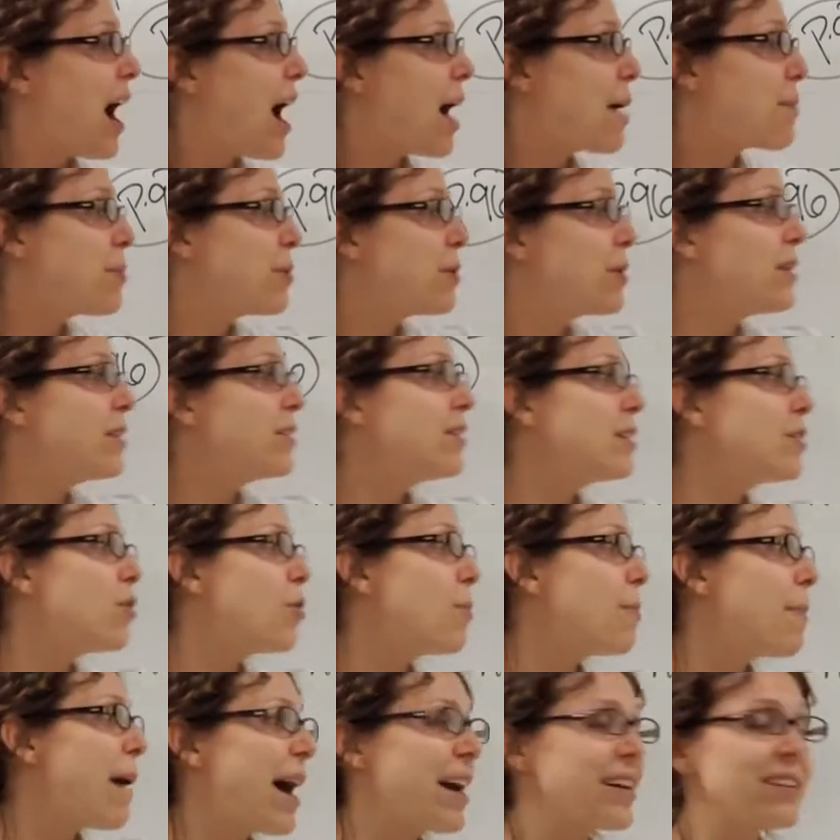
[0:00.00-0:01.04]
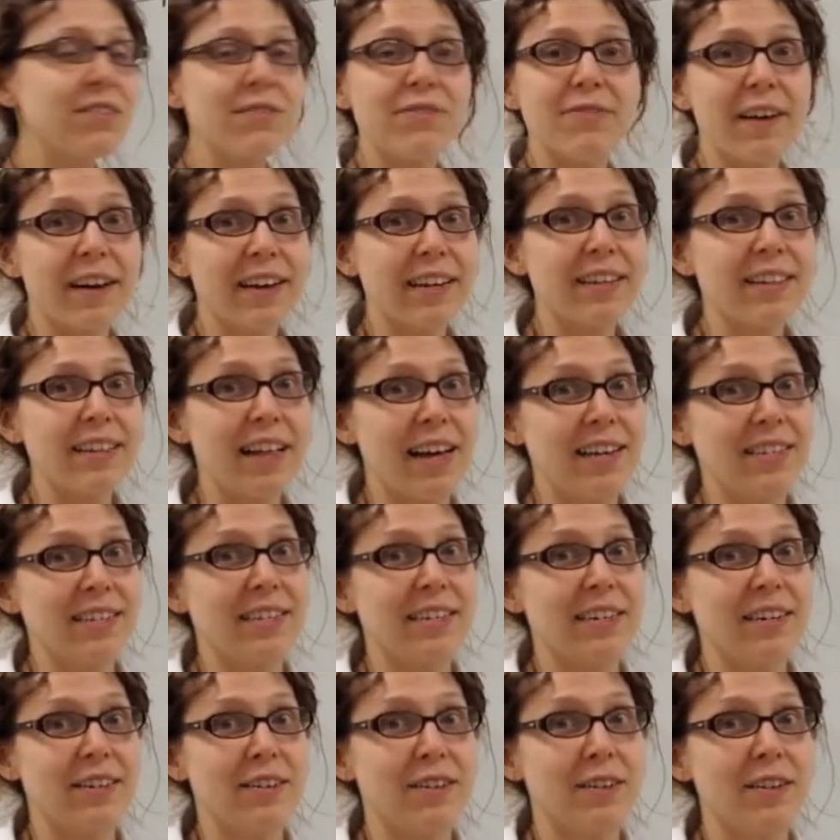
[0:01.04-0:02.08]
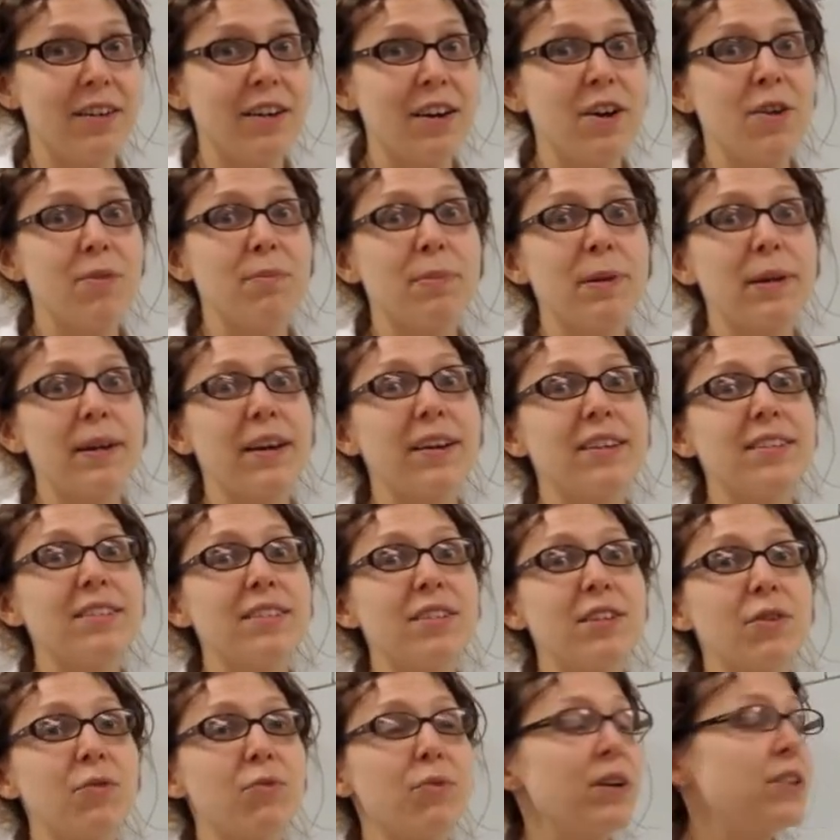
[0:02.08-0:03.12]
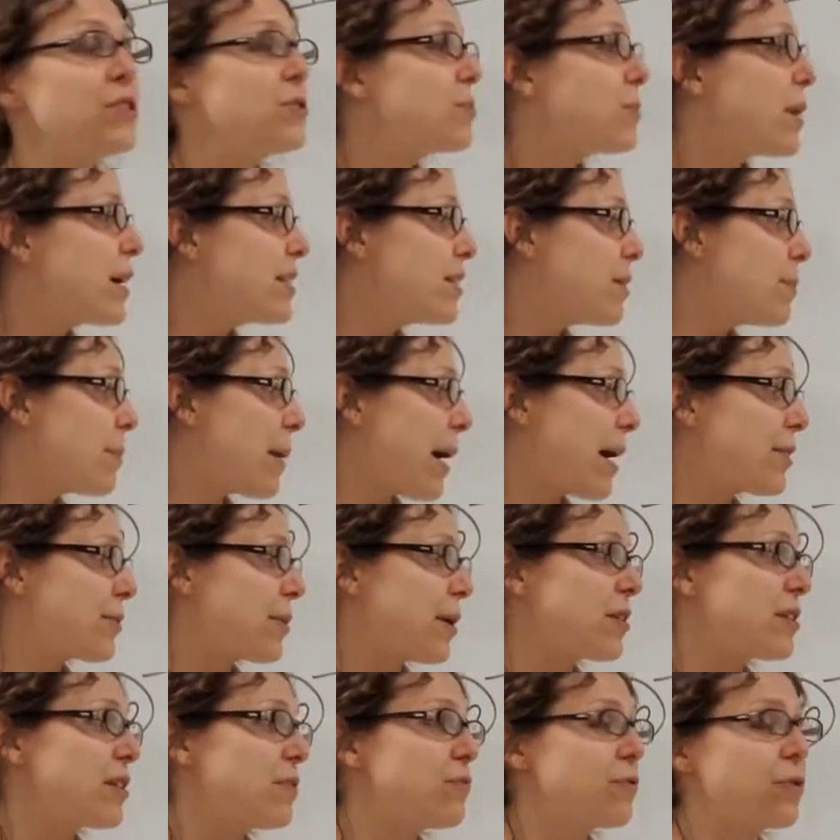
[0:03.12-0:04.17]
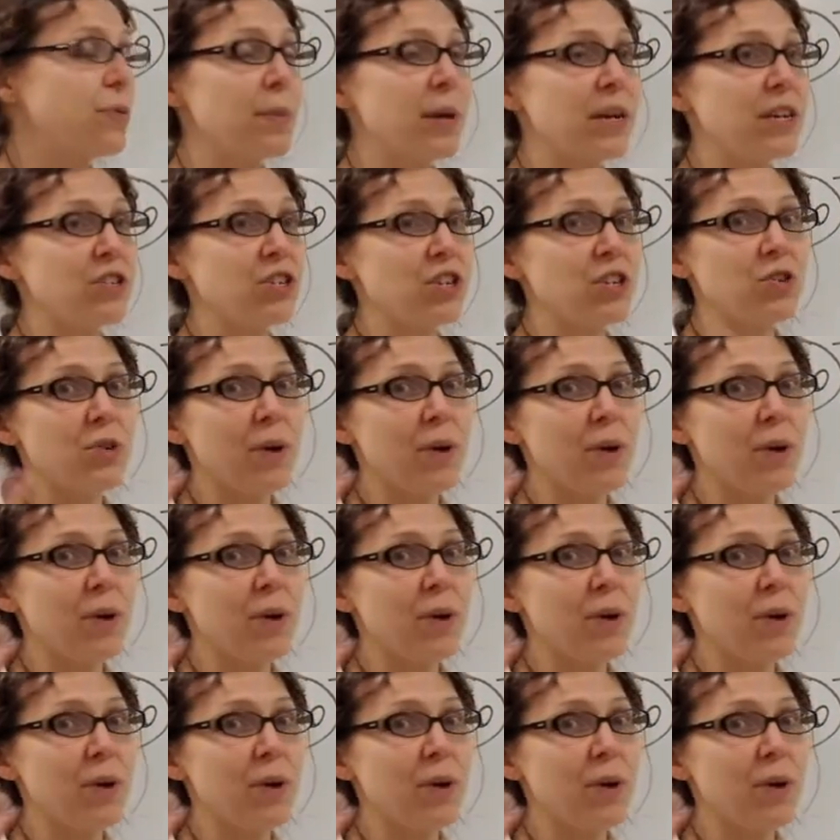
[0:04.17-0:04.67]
I put a little magnifying glass here because when you write the background information,